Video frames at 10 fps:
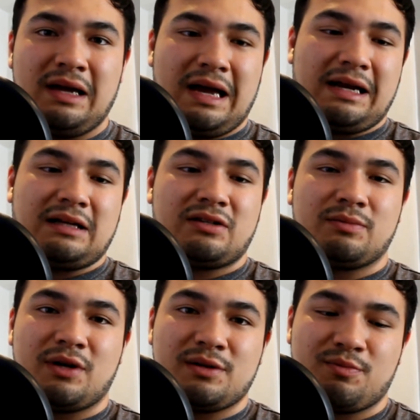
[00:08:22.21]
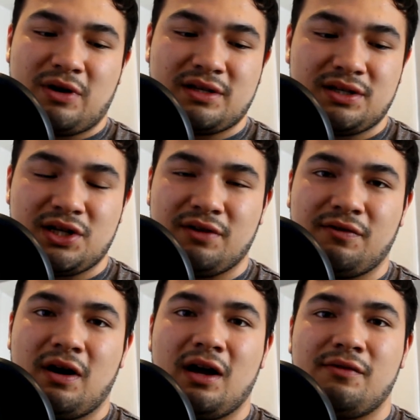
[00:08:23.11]
and I sometimes press the
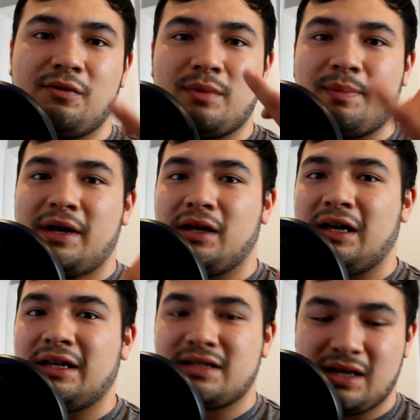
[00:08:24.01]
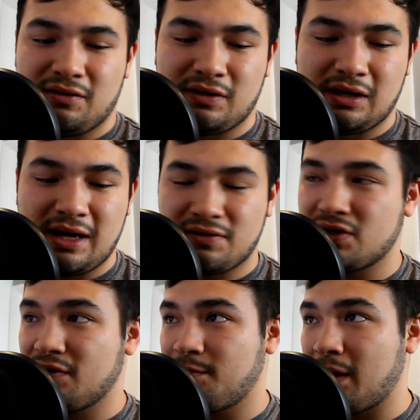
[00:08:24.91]
G5 with my pinky instead of the left
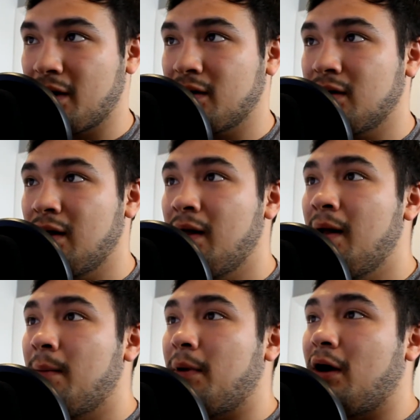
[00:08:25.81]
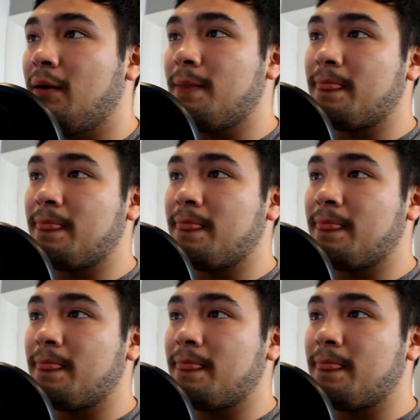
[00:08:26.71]
shift button. But